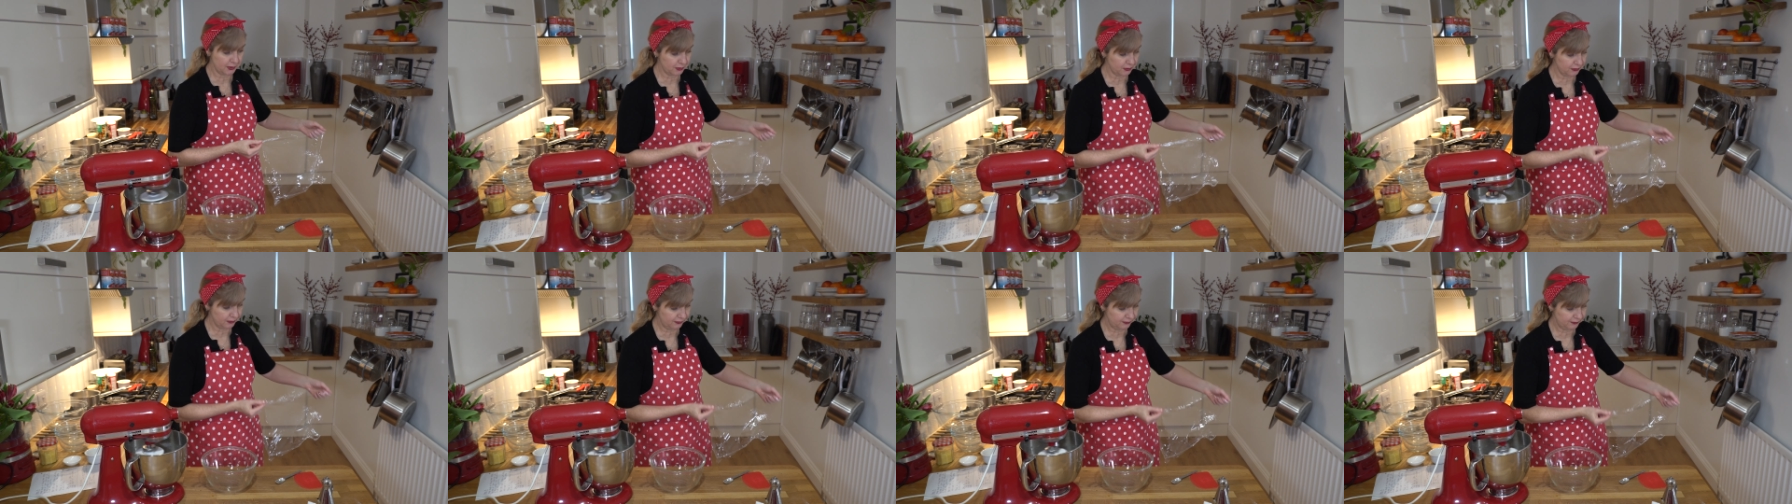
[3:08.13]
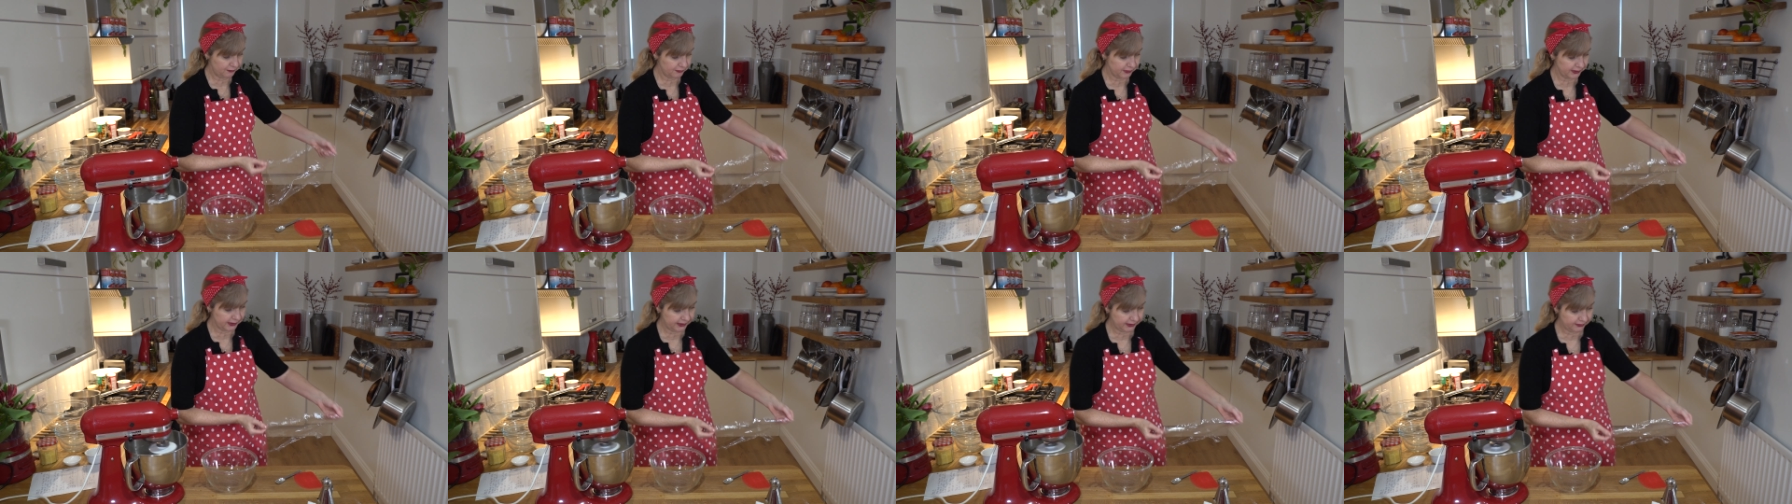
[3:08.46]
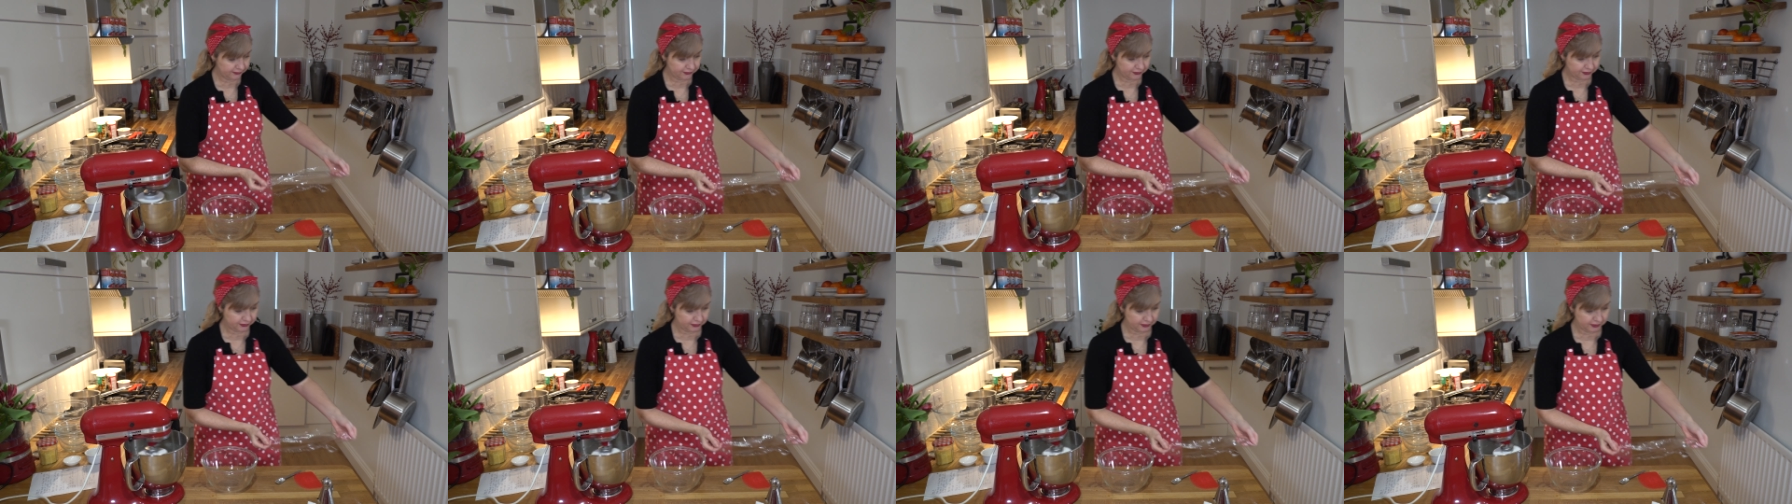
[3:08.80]
off, ready
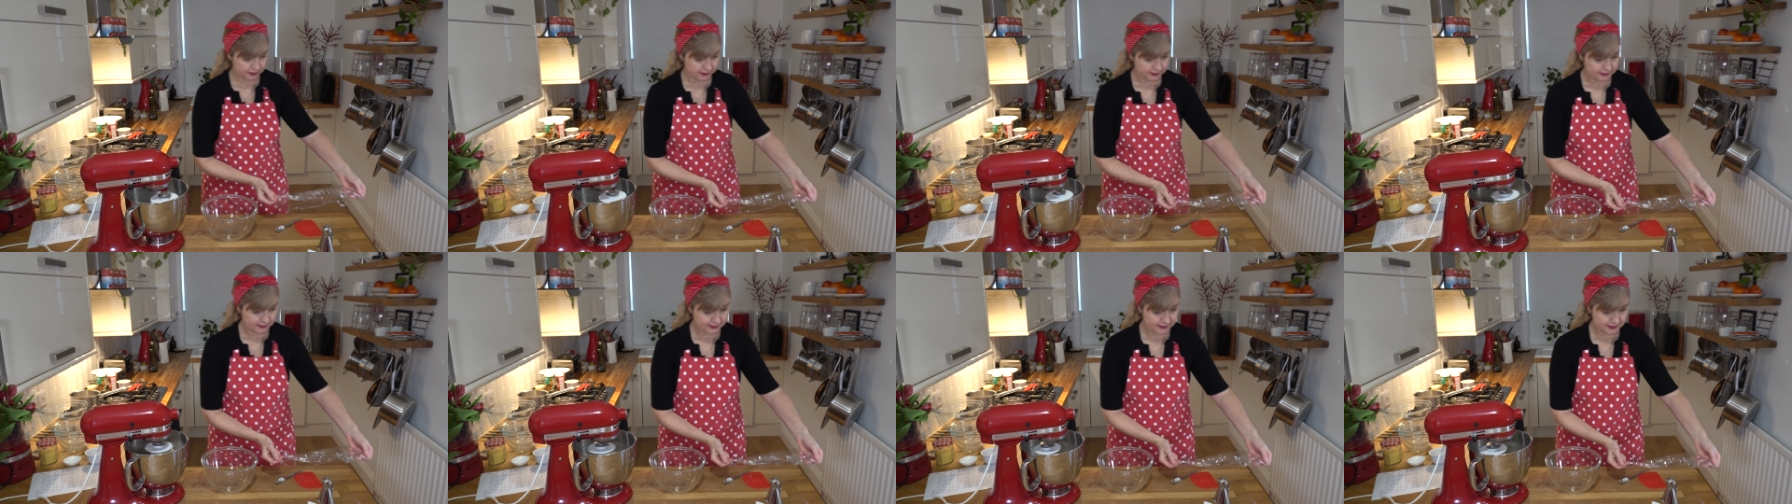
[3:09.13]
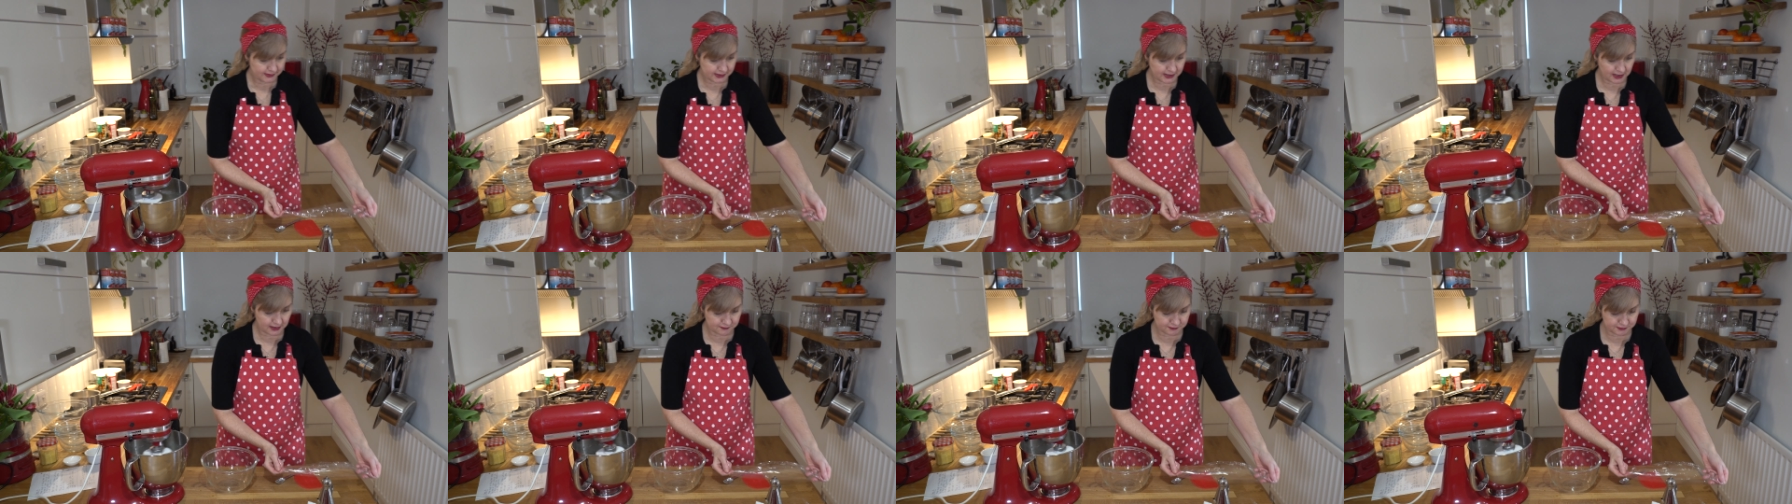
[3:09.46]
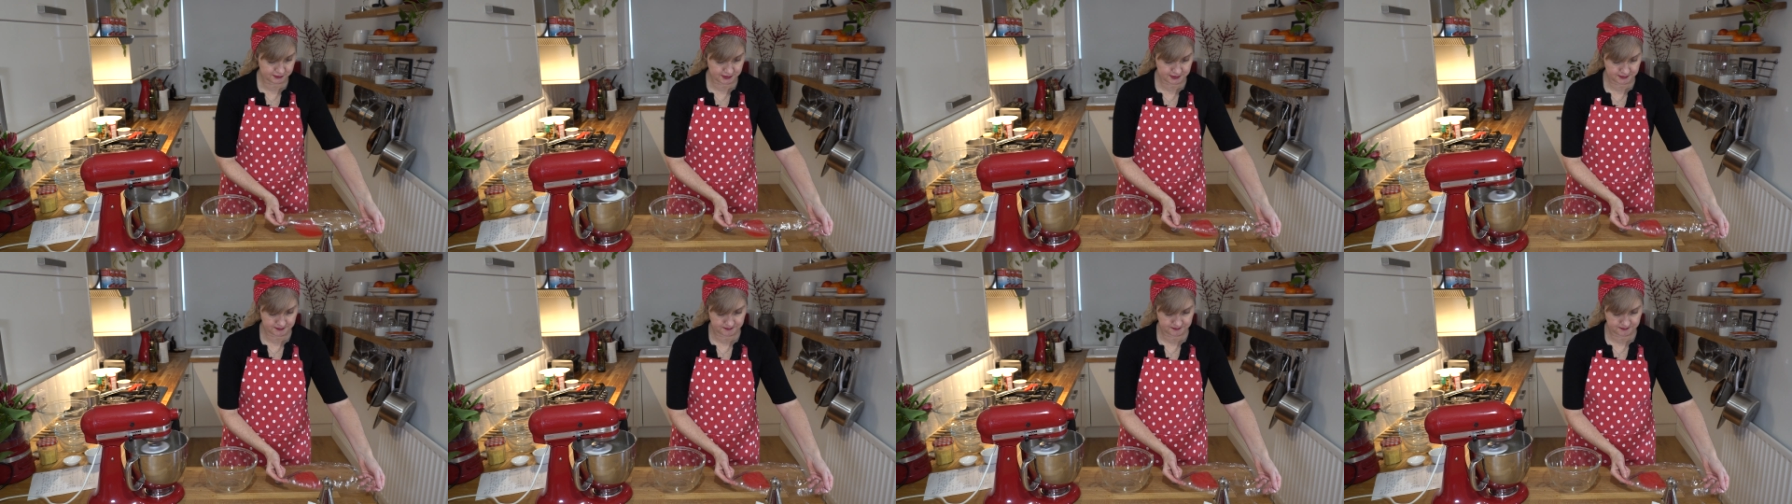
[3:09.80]
to cover it.